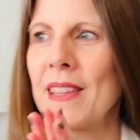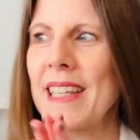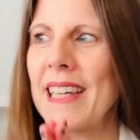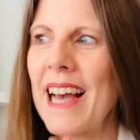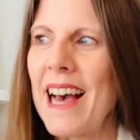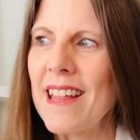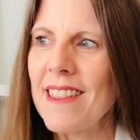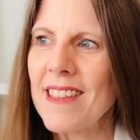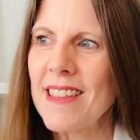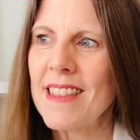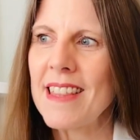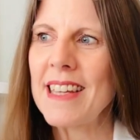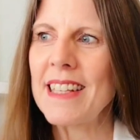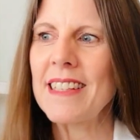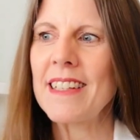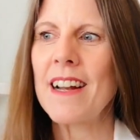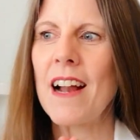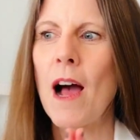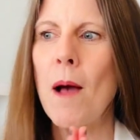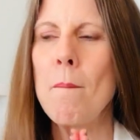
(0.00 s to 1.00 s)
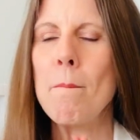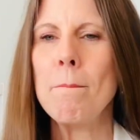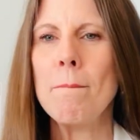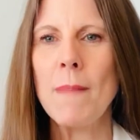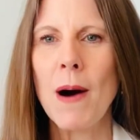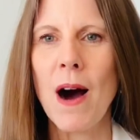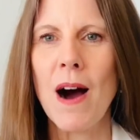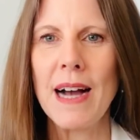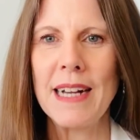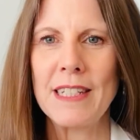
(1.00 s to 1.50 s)
the other thing that I
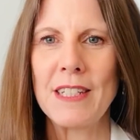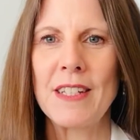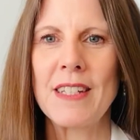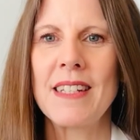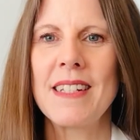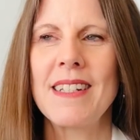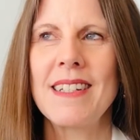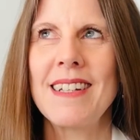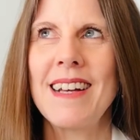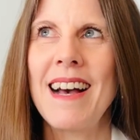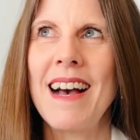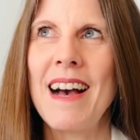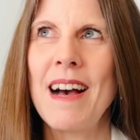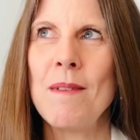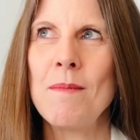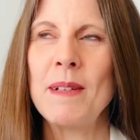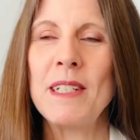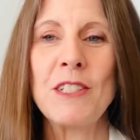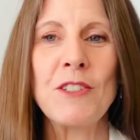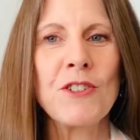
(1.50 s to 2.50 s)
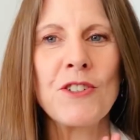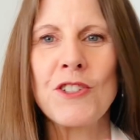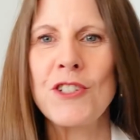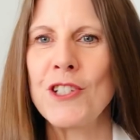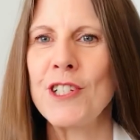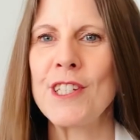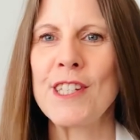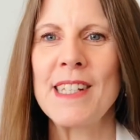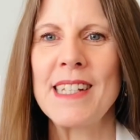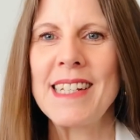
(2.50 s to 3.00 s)
might
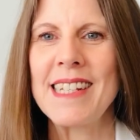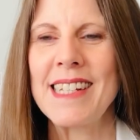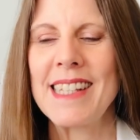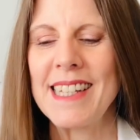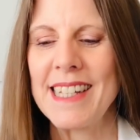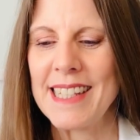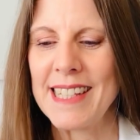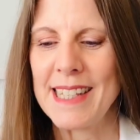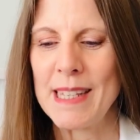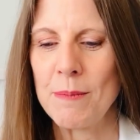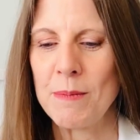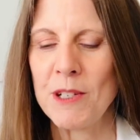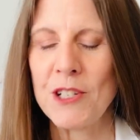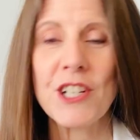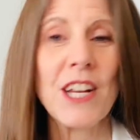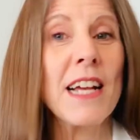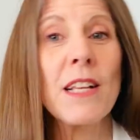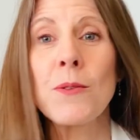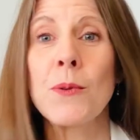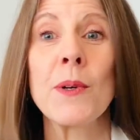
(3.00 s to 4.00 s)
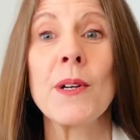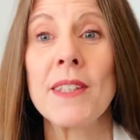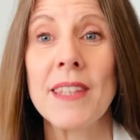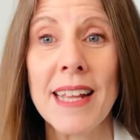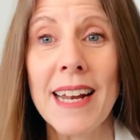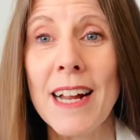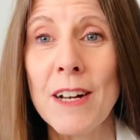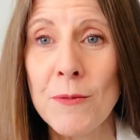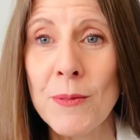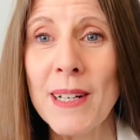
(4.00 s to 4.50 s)
introduce into these sip and chats, or
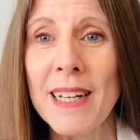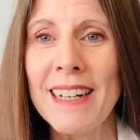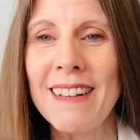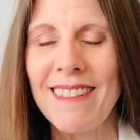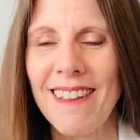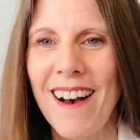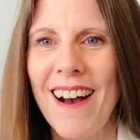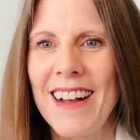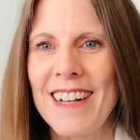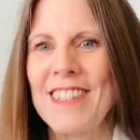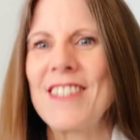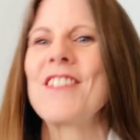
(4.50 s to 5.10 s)
that I'd really like